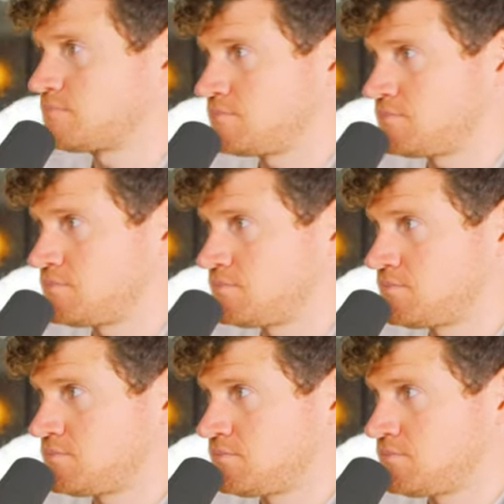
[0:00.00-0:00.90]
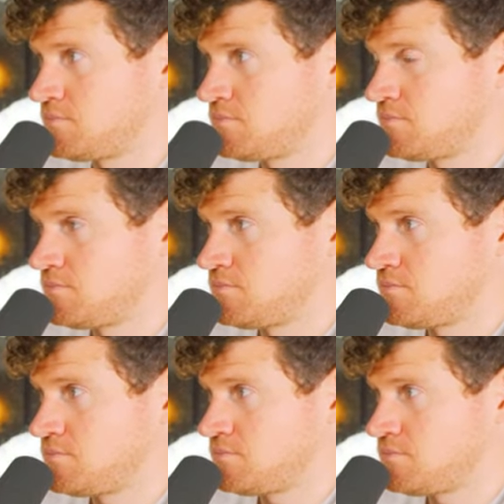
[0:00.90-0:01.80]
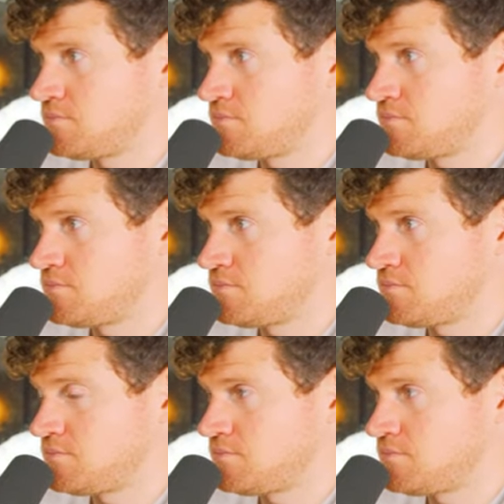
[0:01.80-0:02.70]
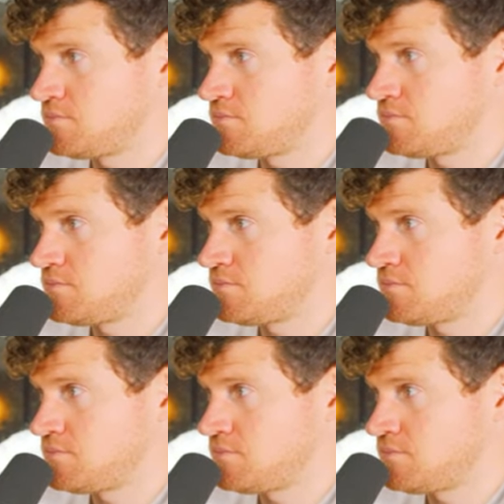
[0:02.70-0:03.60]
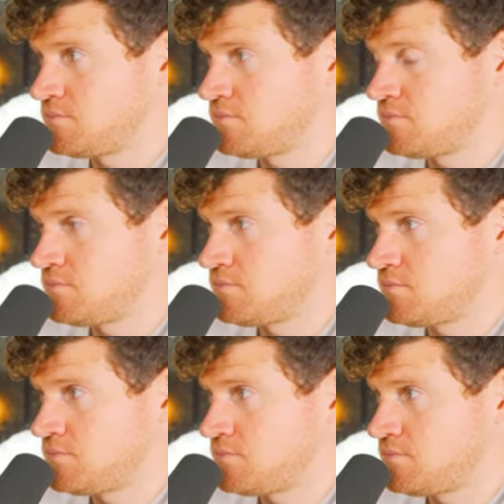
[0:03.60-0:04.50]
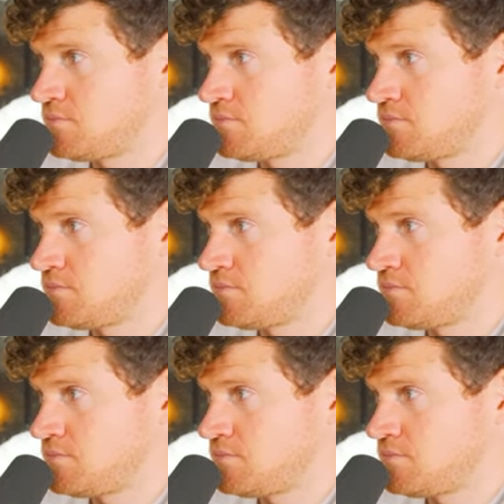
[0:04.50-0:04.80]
[no speech]